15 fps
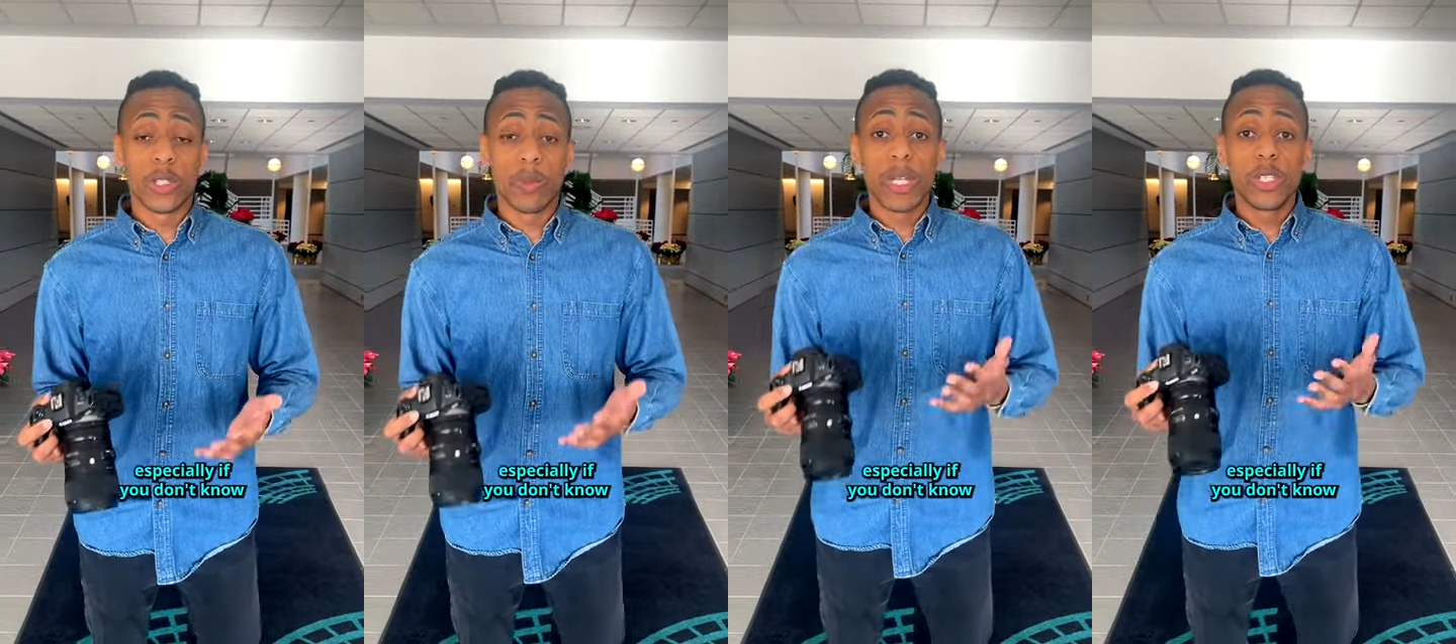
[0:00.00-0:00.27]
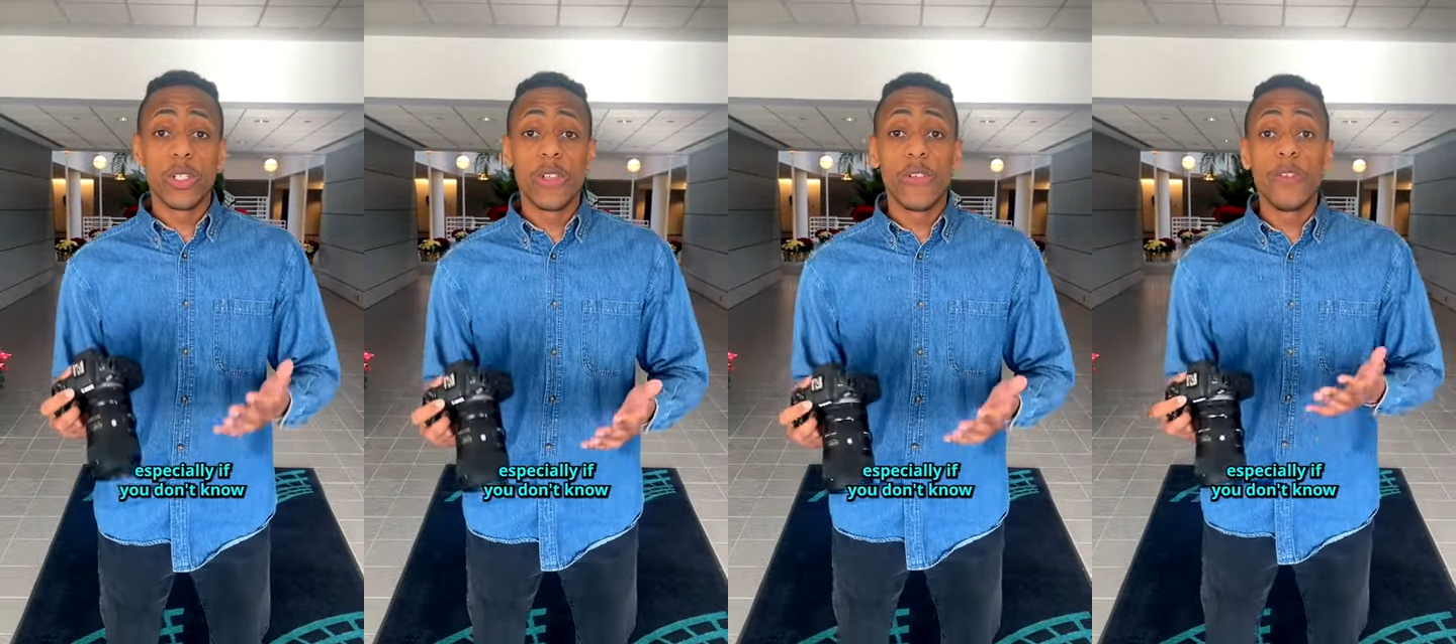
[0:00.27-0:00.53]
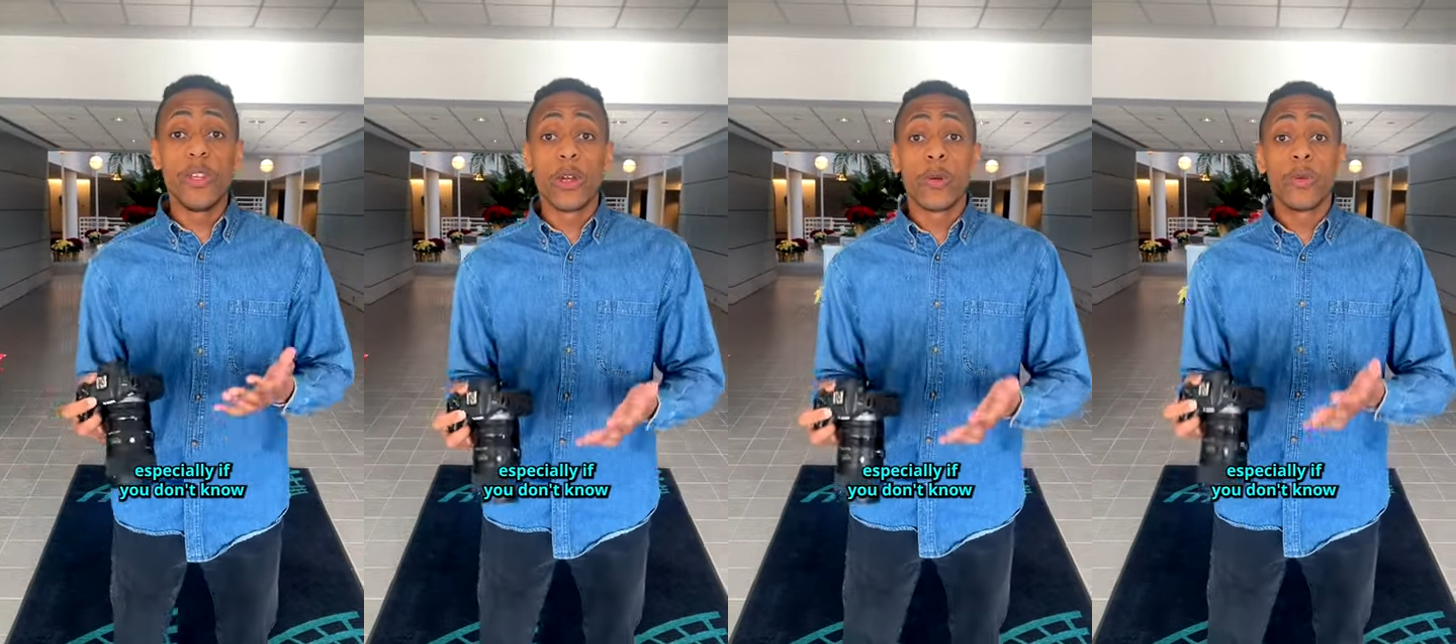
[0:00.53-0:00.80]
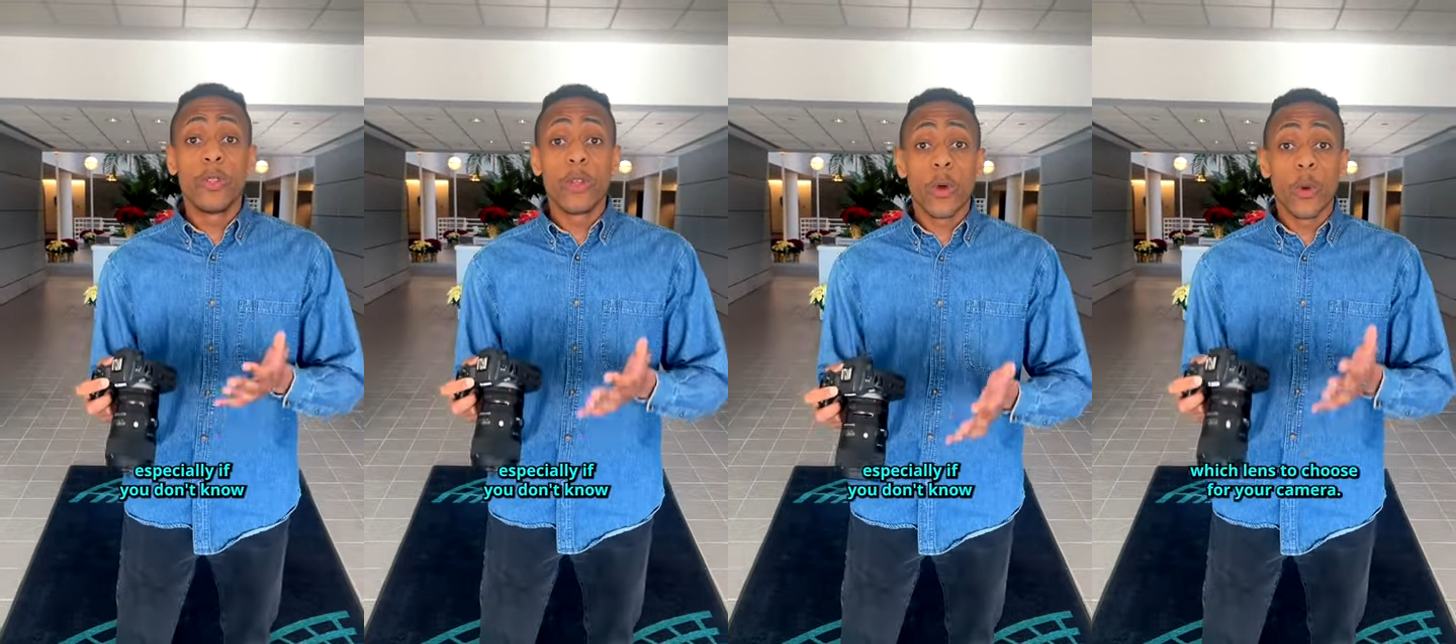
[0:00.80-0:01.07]
especially if you
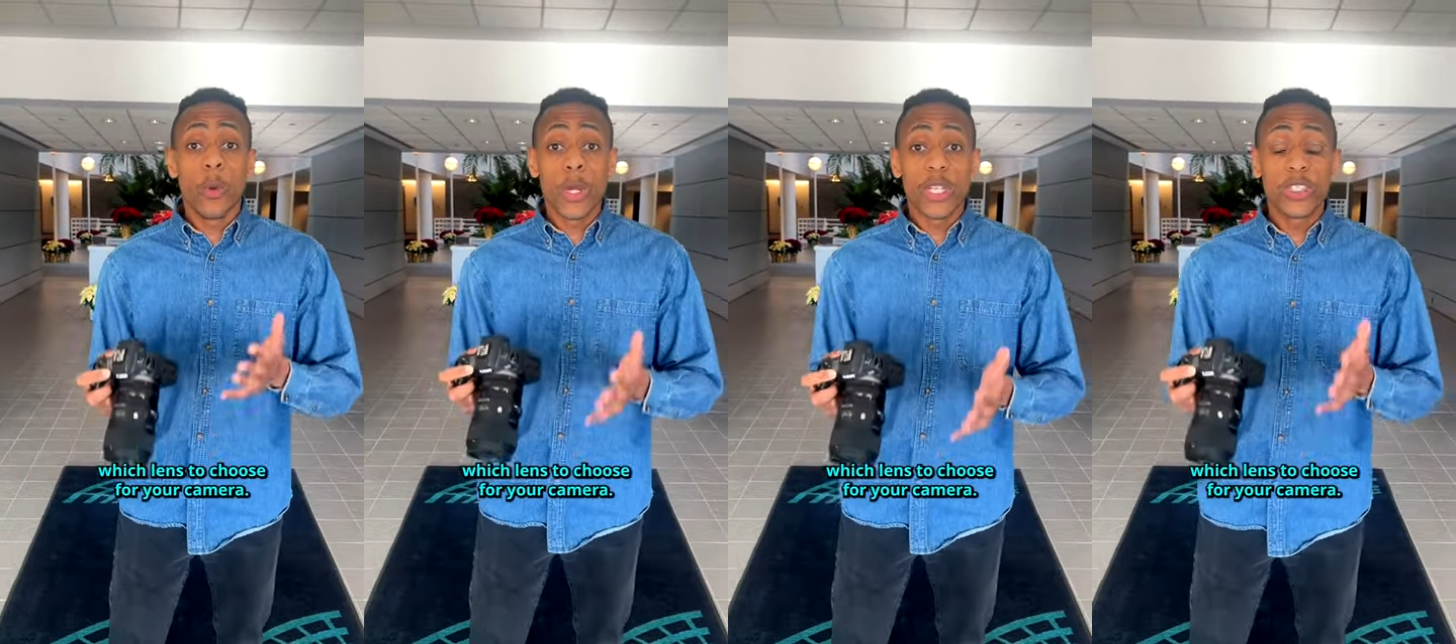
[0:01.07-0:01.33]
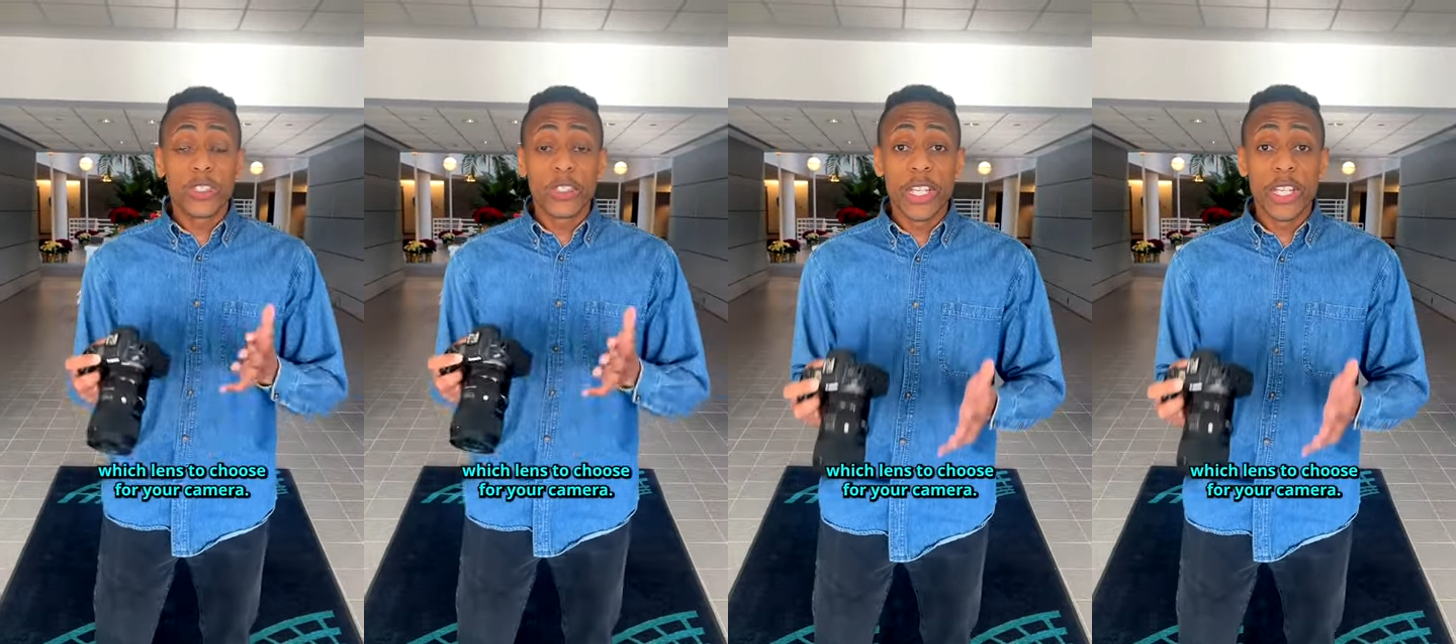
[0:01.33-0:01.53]
don't know which